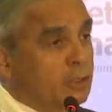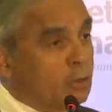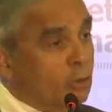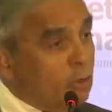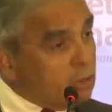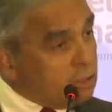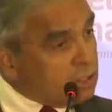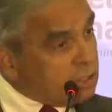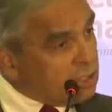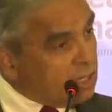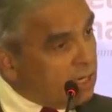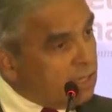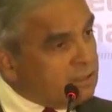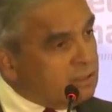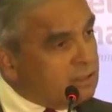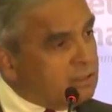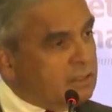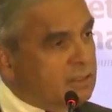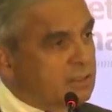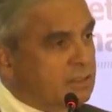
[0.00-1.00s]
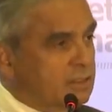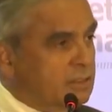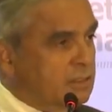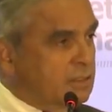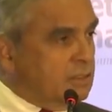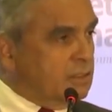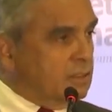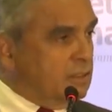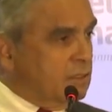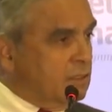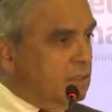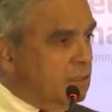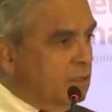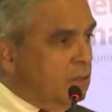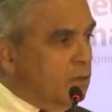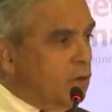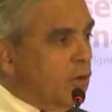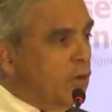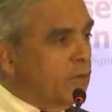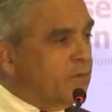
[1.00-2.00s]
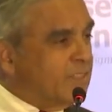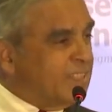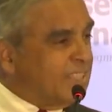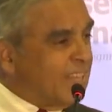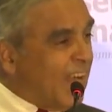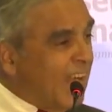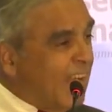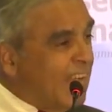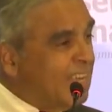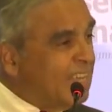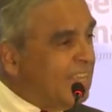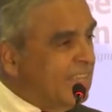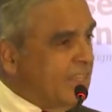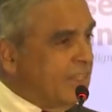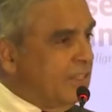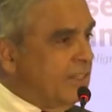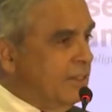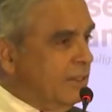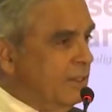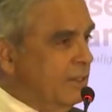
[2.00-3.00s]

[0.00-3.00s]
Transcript: Your chances of dying